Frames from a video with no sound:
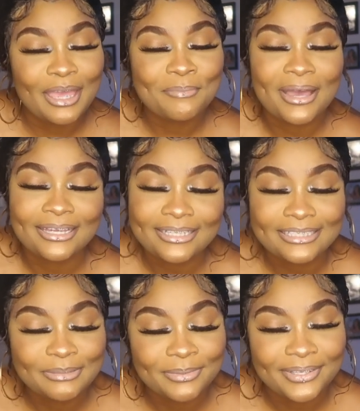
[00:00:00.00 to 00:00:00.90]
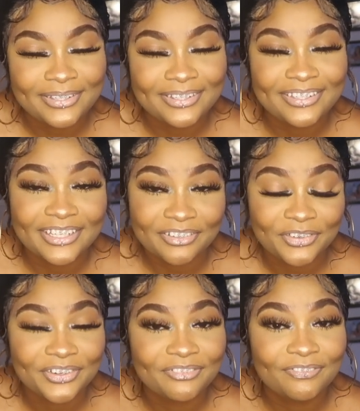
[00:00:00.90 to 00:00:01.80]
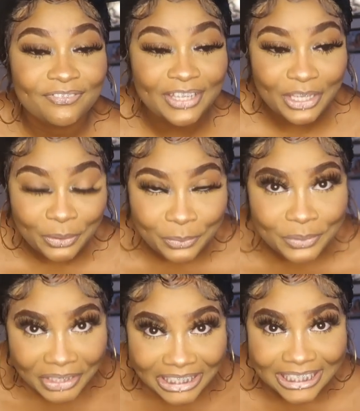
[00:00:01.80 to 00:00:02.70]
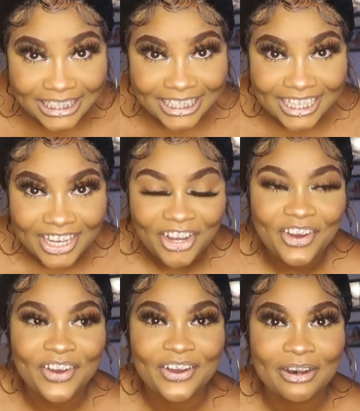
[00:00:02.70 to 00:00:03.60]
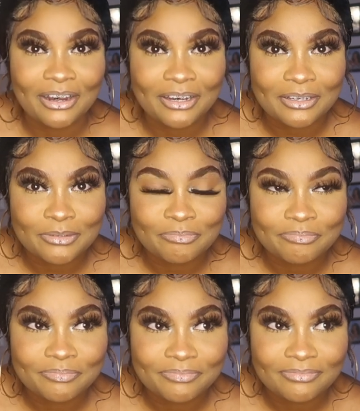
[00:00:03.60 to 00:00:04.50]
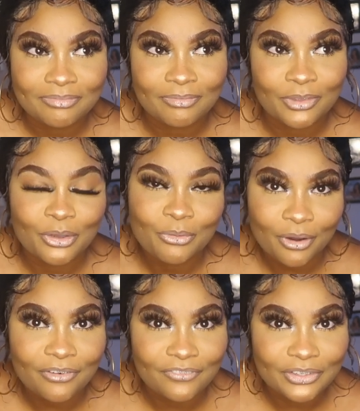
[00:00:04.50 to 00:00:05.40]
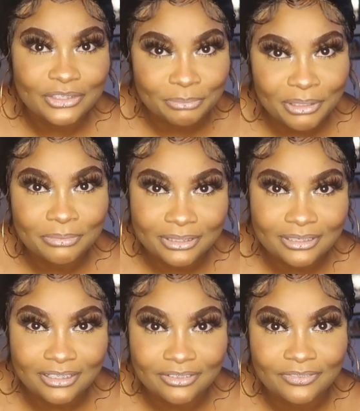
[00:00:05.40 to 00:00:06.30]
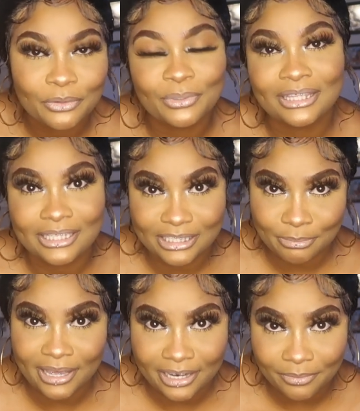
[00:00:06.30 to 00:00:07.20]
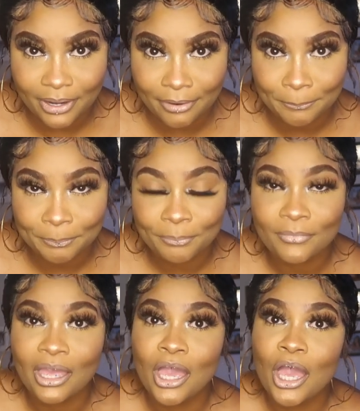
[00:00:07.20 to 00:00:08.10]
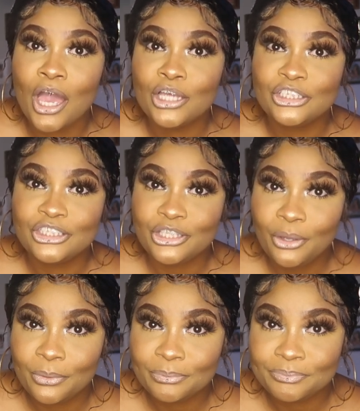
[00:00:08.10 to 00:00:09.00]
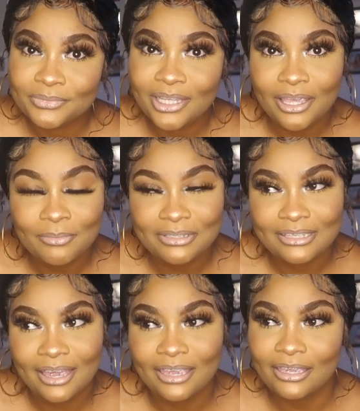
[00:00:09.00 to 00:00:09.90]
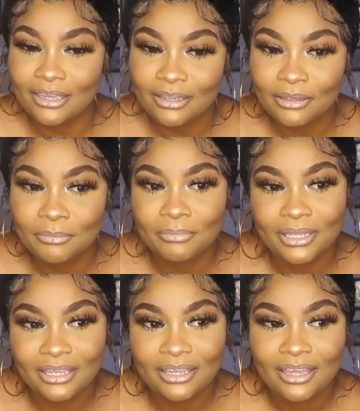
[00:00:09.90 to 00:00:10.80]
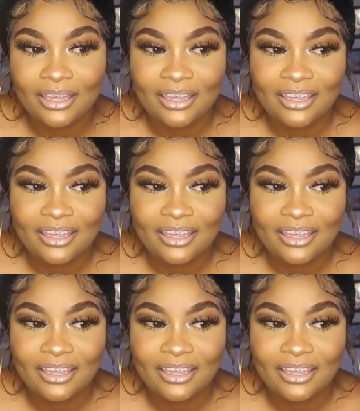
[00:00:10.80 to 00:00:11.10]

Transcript: and my husband never failed or grown folks, people stuff with this body, right? So he was like, yeah, but